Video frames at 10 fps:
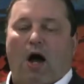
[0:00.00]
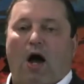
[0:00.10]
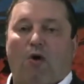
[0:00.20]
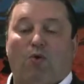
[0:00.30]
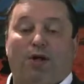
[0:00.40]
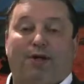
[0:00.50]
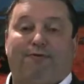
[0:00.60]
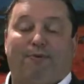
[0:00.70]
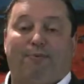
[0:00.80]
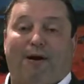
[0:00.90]
We're looking
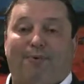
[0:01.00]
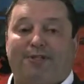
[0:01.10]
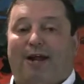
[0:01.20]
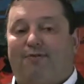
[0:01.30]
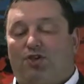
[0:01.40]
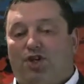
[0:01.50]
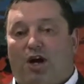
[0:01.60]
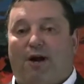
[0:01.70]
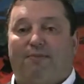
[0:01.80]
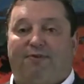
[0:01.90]
for properties that have a
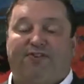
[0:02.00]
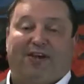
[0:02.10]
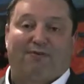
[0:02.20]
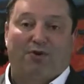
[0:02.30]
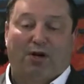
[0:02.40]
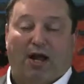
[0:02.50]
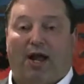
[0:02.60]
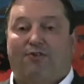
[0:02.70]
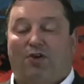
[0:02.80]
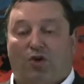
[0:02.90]
GRM of 7 or
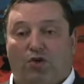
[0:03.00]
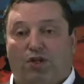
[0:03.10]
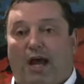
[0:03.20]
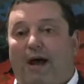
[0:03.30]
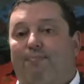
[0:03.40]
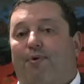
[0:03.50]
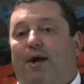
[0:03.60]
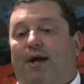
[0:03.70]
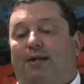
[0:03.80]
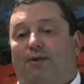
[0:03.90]
less, a good cap
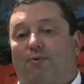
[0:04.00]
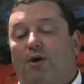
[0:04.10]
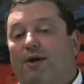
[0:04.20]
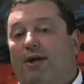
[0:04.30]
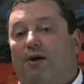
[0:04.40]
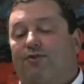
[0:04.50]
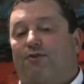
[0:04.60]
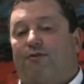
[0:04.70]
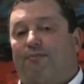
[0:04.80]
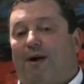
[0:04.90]
rate, and we're looking also
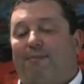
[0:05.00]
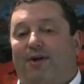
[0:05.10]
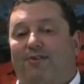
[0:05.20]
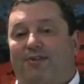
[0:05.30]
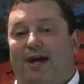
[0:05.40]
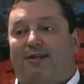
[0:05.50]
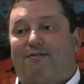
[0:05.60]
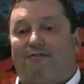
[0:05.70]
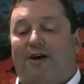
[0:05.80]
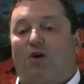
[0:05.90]
for properties that
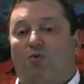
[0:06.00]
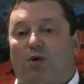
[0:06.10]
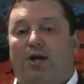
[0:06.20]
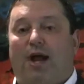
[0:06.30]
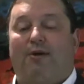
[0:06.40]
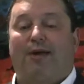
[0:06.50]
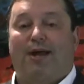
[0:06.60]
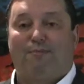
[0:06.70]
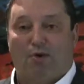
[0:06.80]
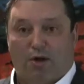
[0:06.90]
the vendor will
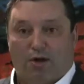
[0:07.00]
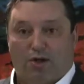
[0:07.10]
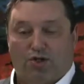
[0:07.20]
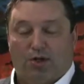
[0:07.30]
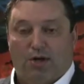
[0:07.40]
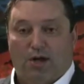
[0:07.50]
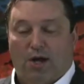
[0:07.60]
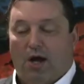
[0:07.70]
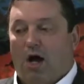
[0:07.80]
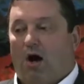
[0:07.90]
carry a mortgage.
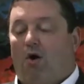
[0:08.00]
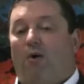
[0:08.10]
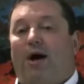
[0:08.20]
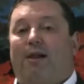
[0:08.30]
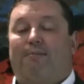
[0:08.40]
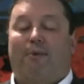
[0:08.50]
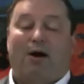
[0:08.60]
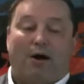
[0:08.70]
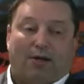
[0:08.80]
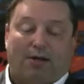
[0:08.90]
Oh, well,
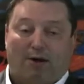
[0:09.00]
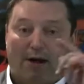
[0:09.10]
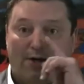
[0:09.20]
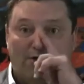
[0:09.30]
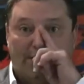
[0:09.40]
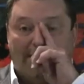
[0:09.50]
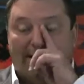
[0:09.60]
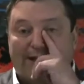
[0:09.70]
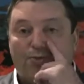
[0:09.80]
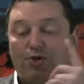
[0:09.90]
Marc, you know, I understand that
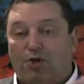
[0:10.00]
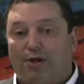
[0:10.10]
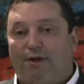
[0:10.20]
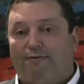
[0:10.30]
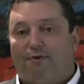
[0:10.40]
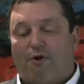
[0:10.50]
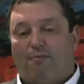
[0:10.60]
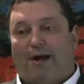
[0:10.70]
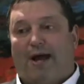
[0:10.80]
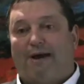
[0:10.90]
that's what you're looking for,
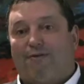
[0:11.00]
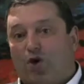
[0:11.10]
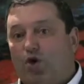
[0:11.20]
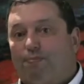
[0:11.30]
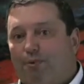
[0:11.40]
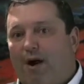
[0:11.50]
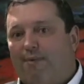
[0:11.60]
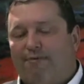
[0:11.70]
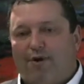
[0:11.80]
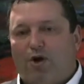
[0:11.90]
but I have a good
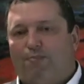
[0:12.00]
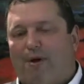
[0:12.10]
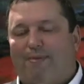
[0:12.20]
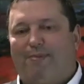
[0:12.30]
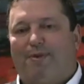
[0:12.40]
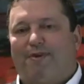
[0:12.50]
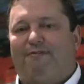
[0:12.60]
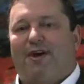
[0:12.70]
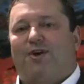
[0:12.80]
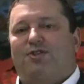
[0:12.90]
property, very good property, but the
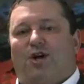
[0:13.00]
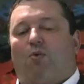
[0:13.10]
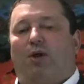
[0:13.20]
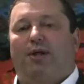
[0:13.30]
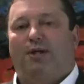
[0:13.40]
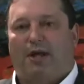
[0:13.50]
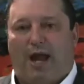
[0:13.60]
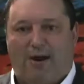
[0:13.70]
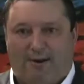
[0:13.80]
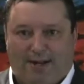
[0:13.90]
vendor is not willing to
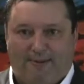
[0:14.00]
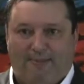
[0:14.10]
carry.